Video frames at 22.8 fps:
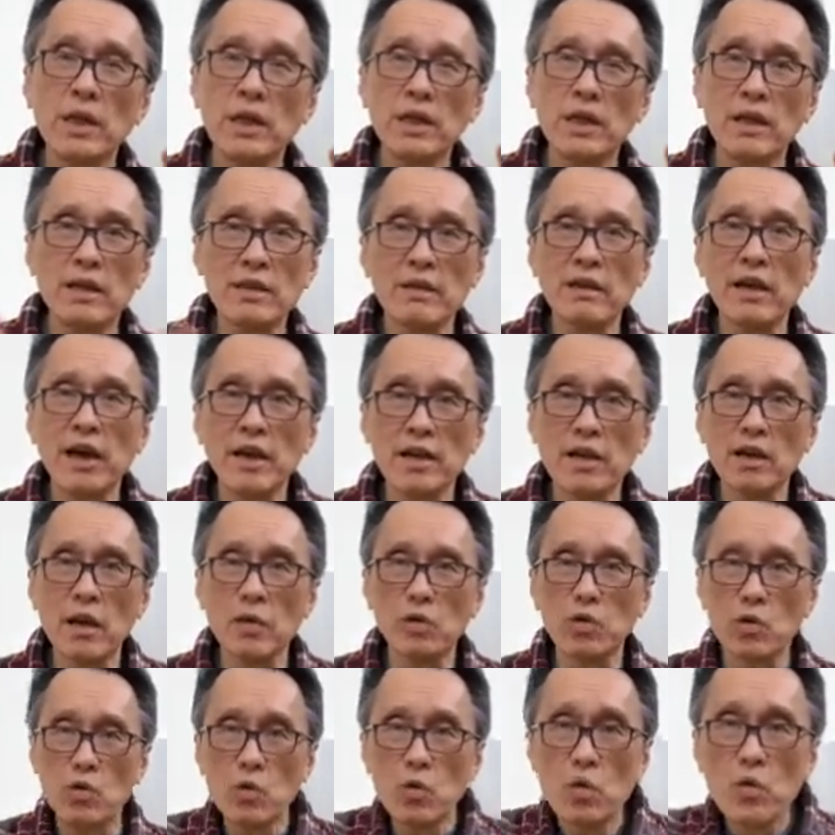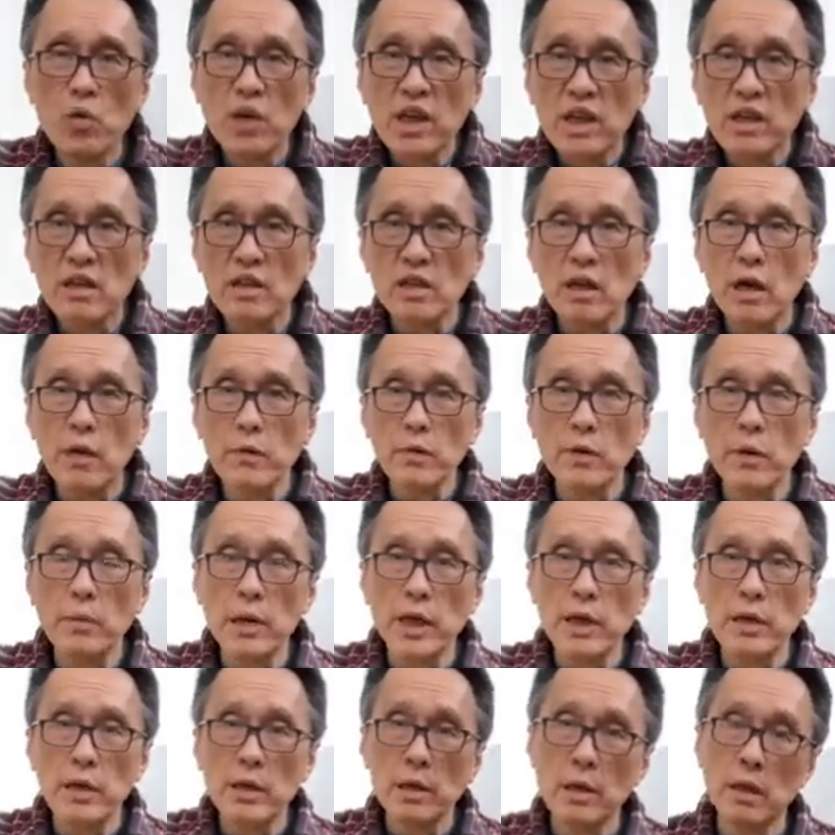is like the two wings of the bird.